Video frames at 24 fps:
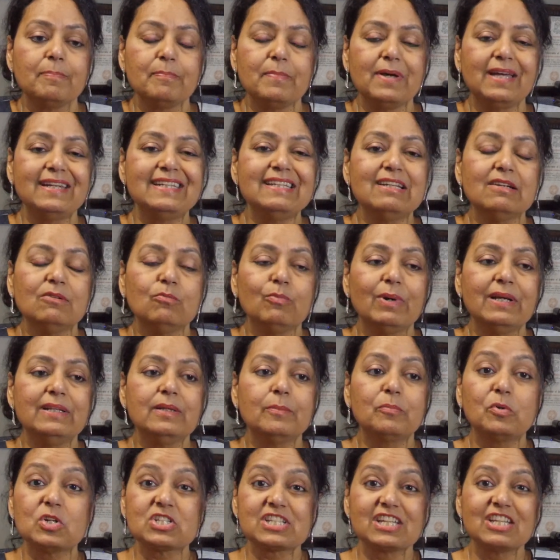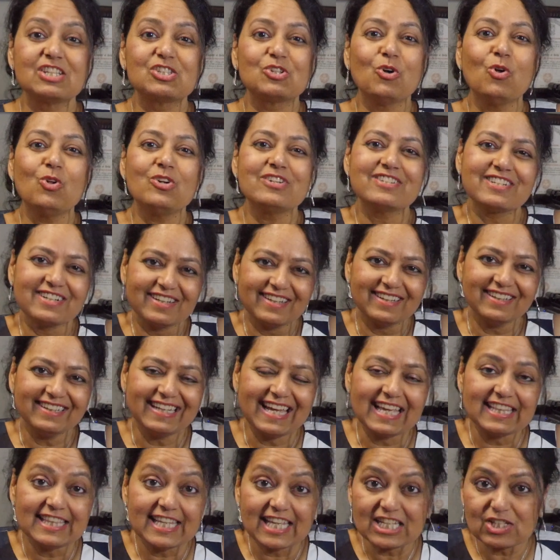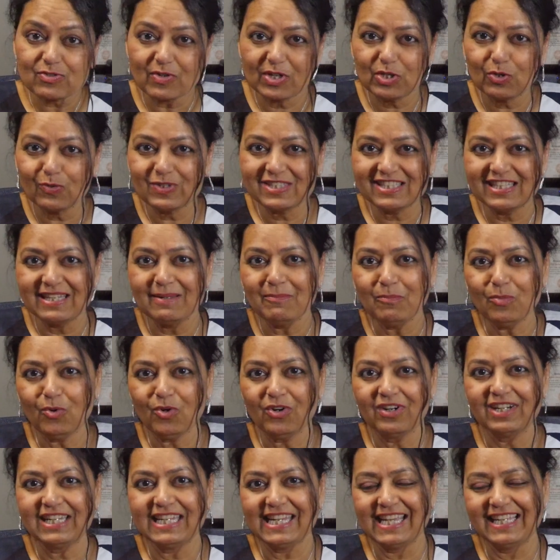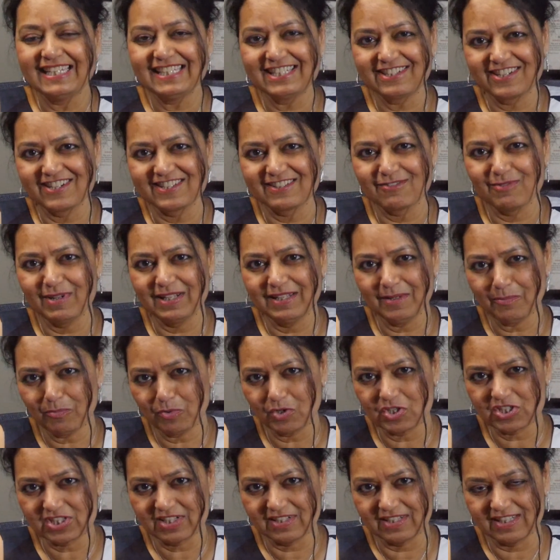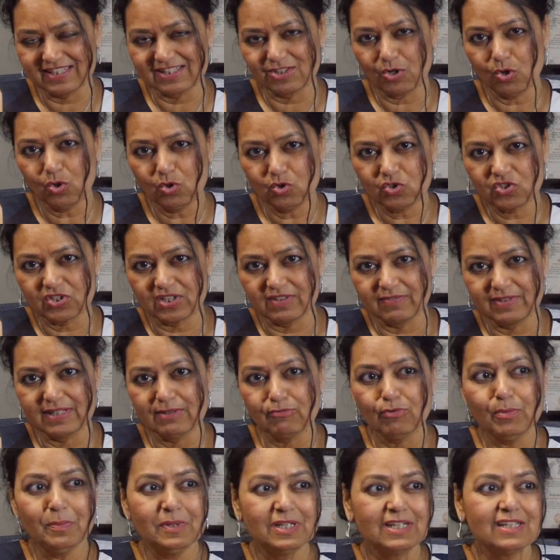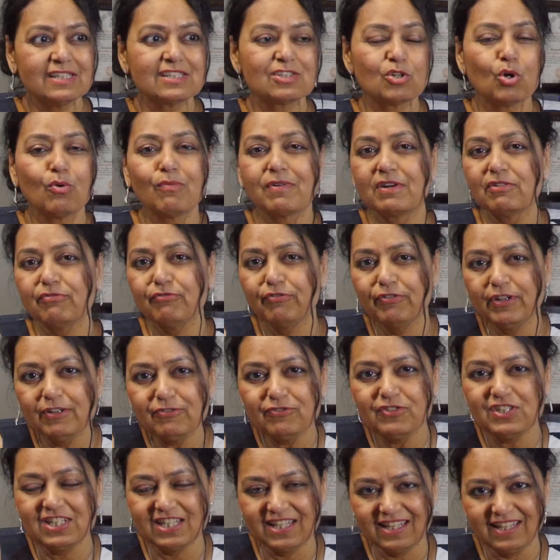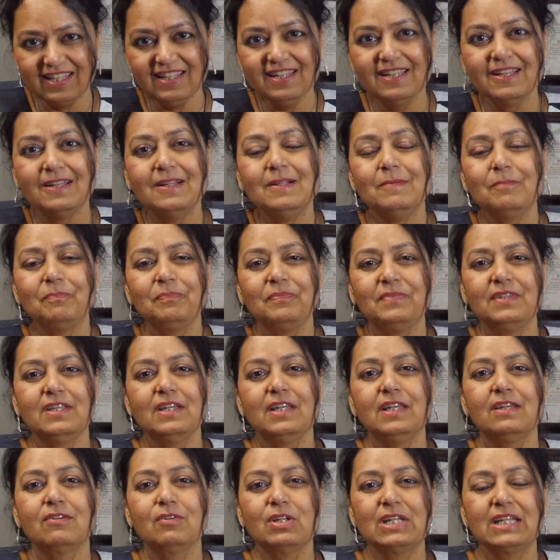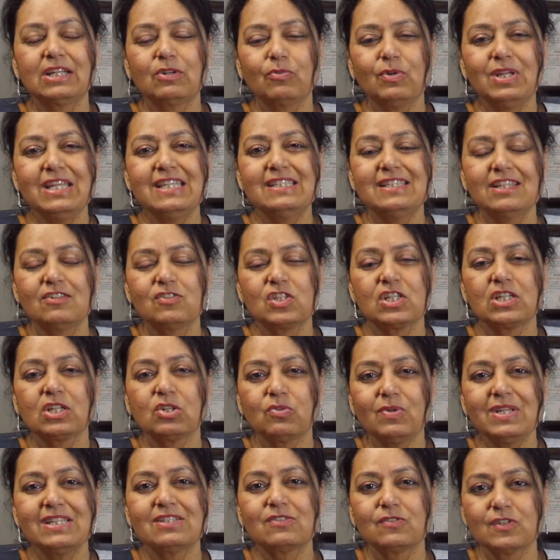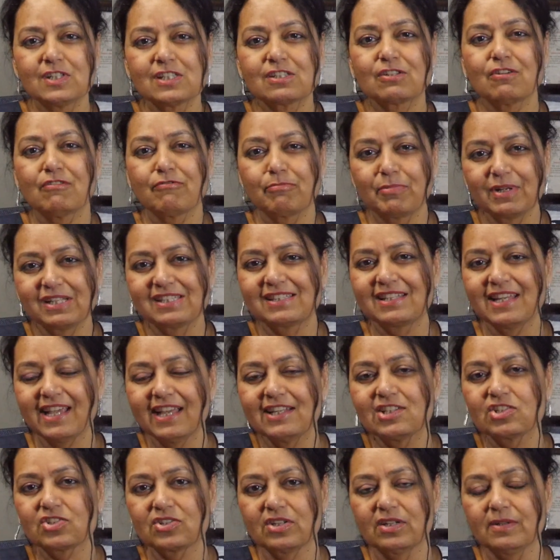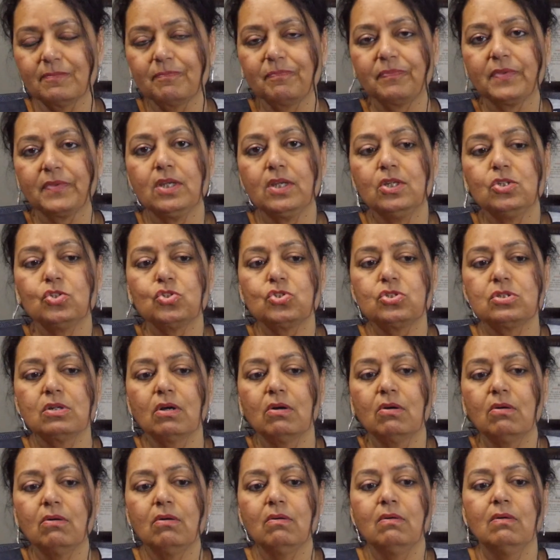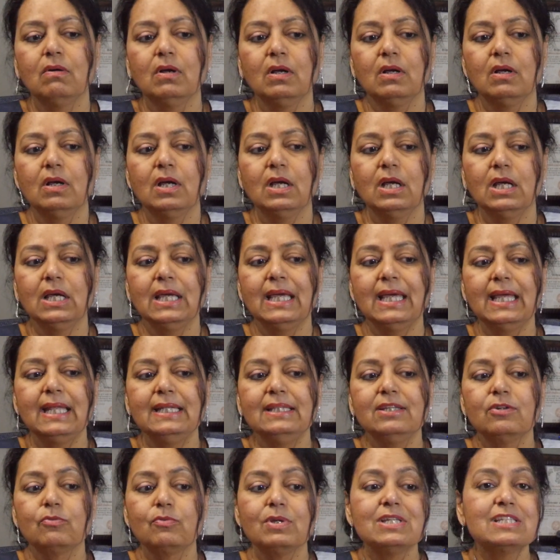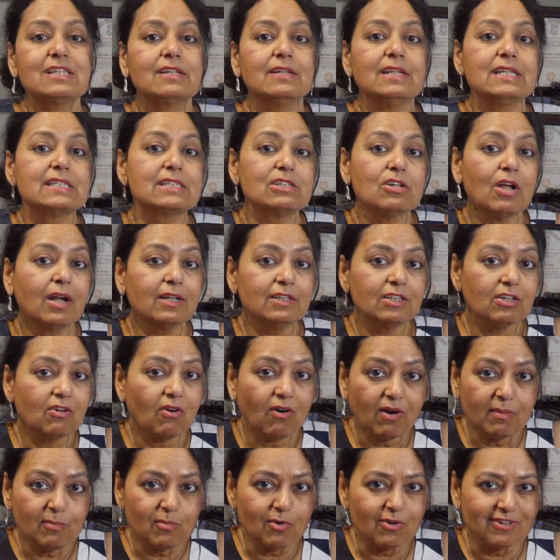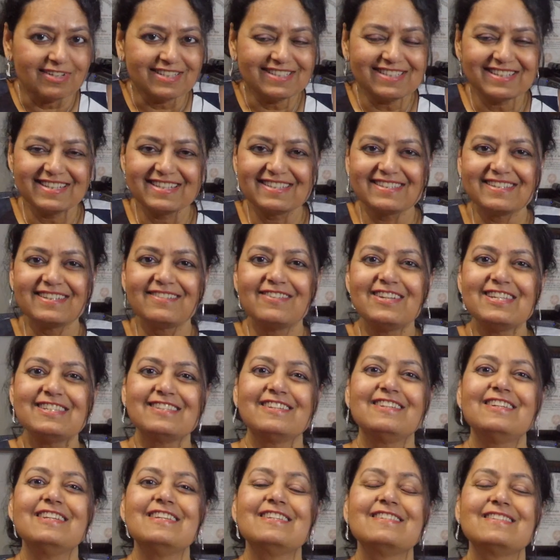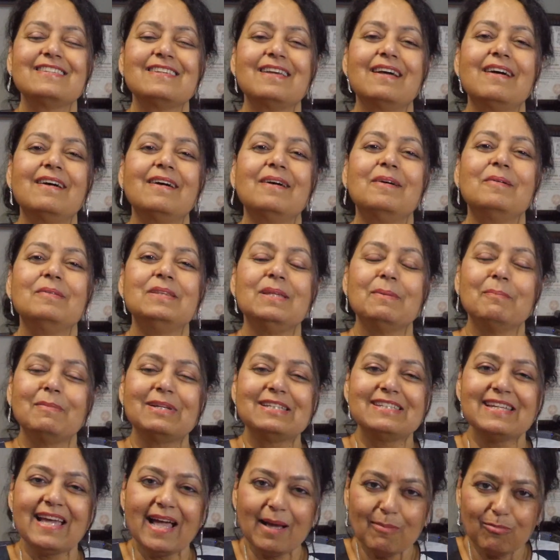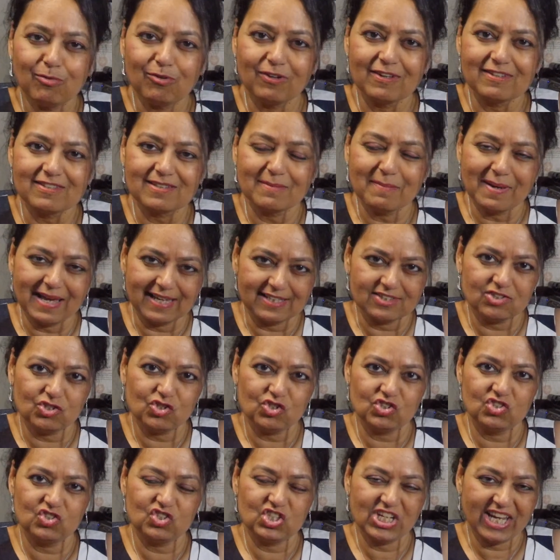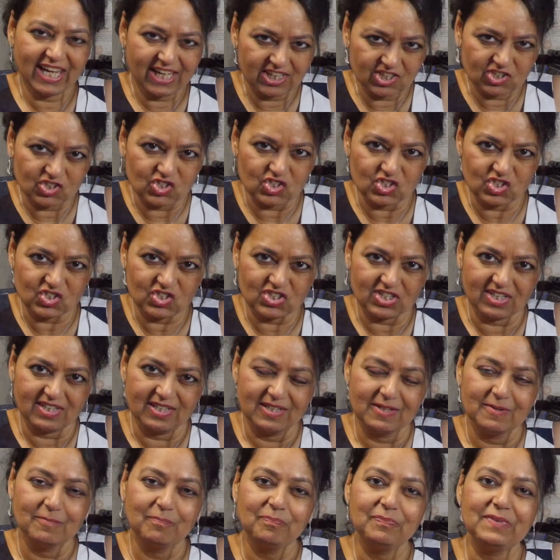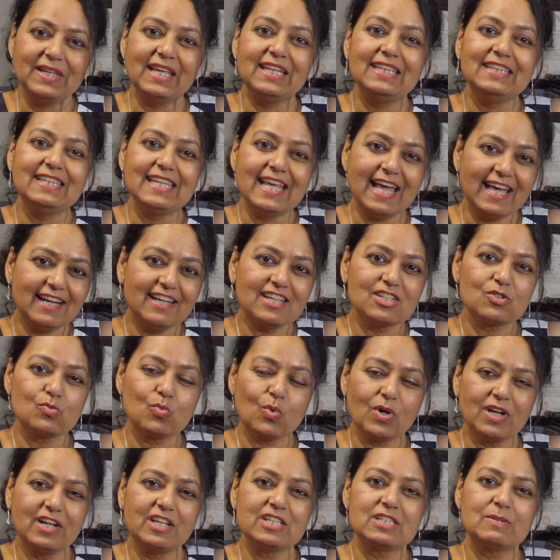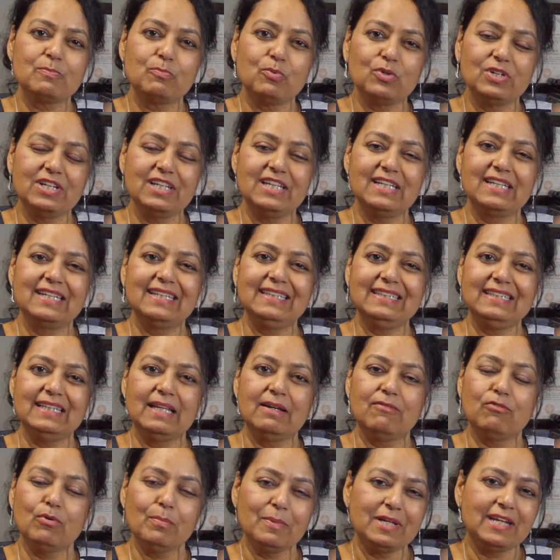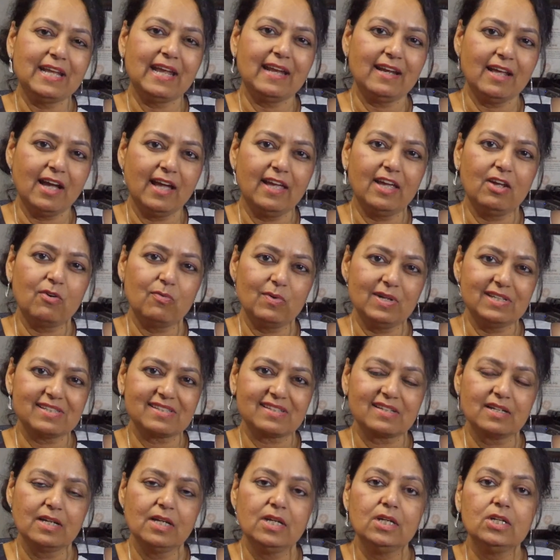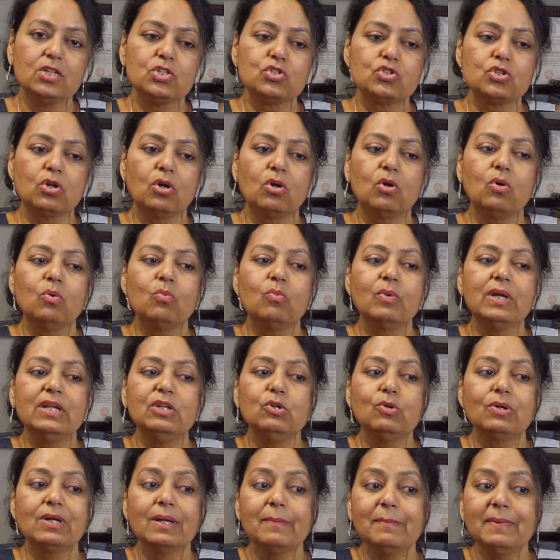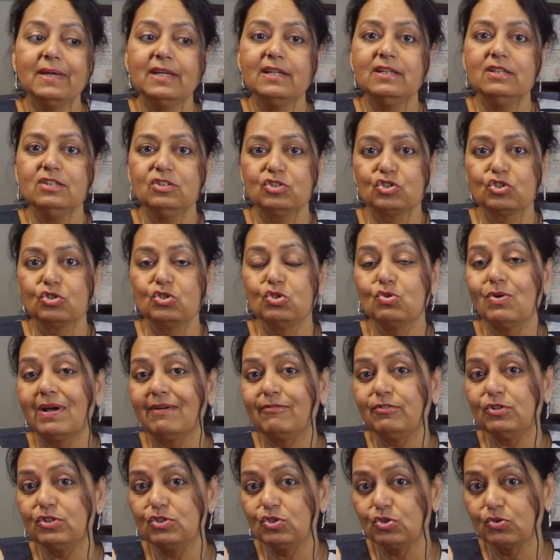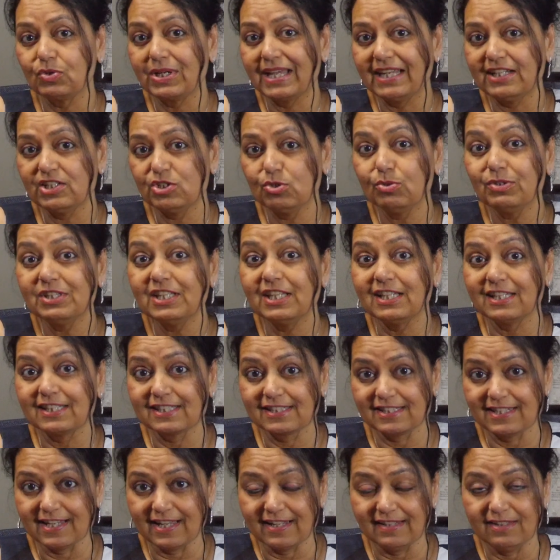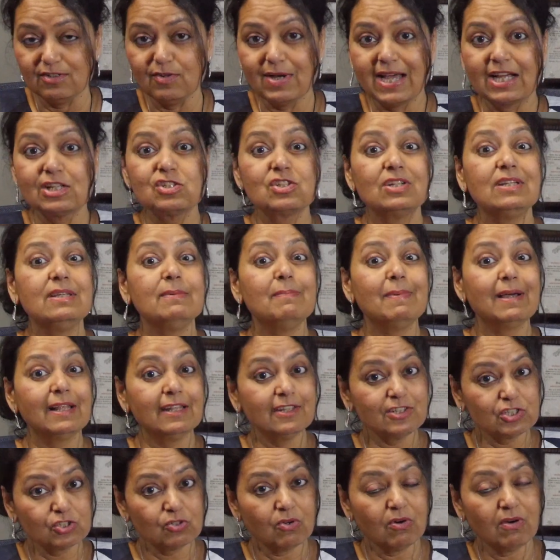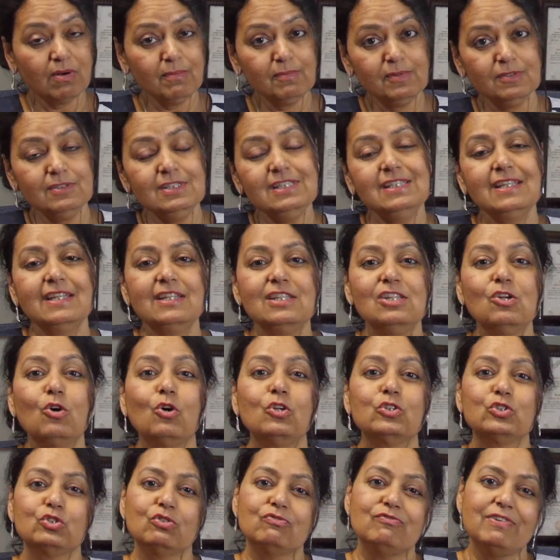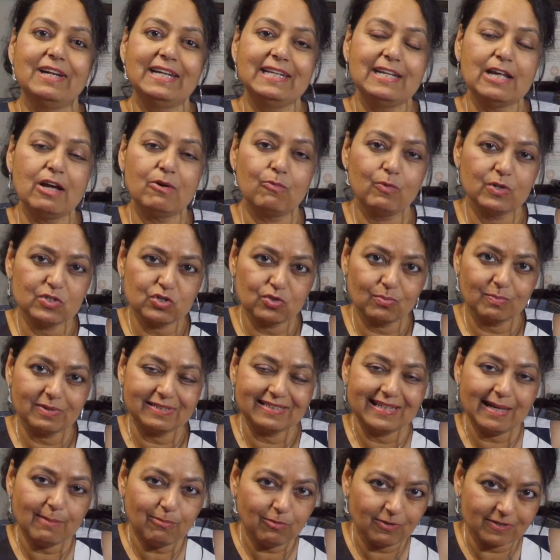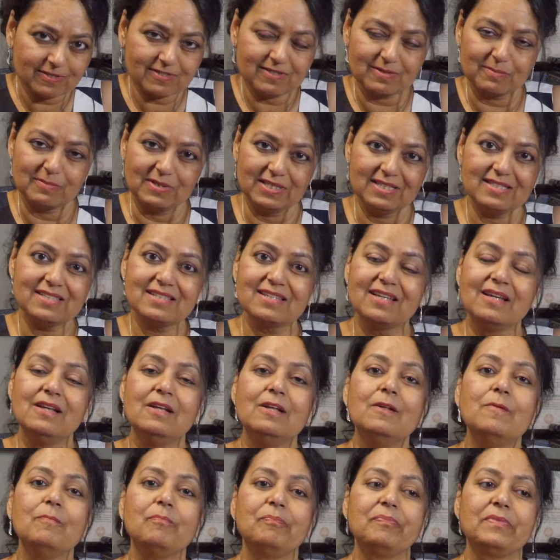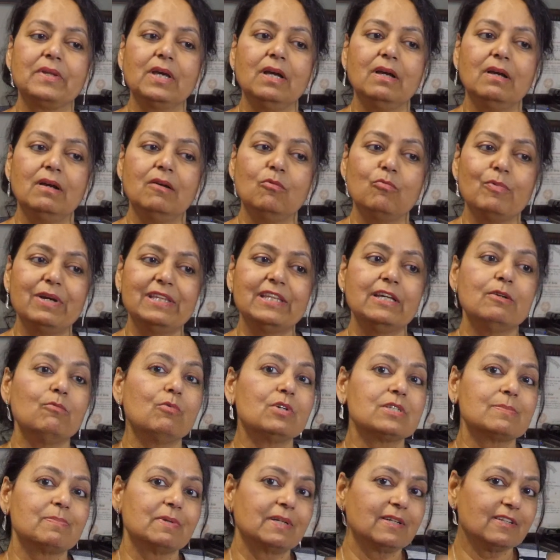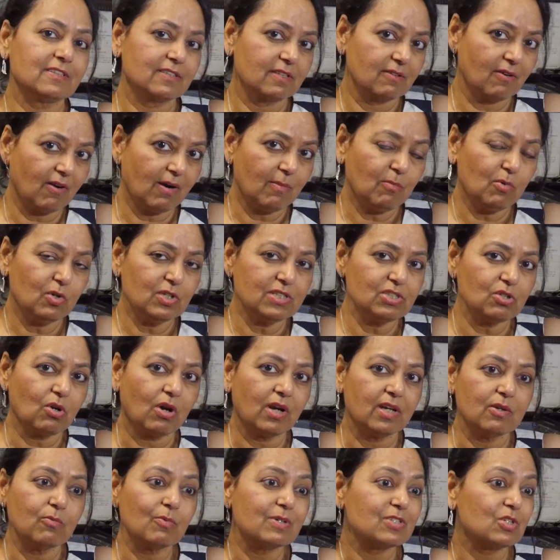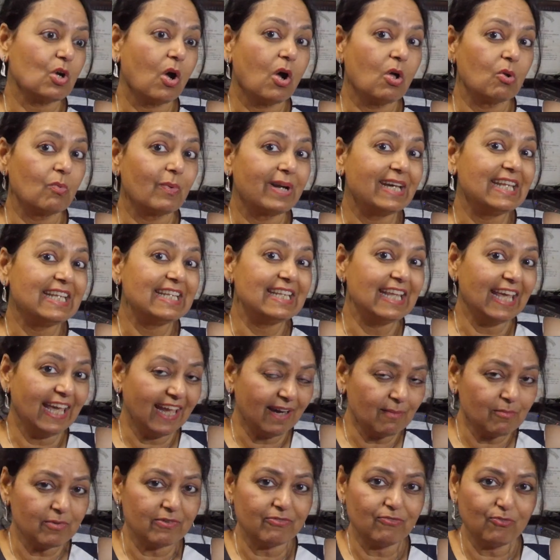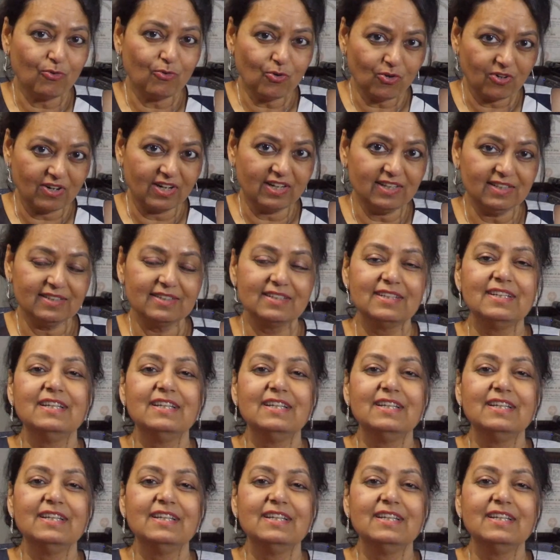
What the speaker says: But when the person is older, and that's why you see more cancers when the person is older. When a woman is over 50, there's increased risk of breast cancer. So, and the reason is not the hormones, the reason is the metabolism has changed, and that is what is putting a woman at higher risk. So when you come in, so you get two things done. You actually balance your hormones, and you also find out what your metabolism is. Whether it was because of the hormones or it was already there before,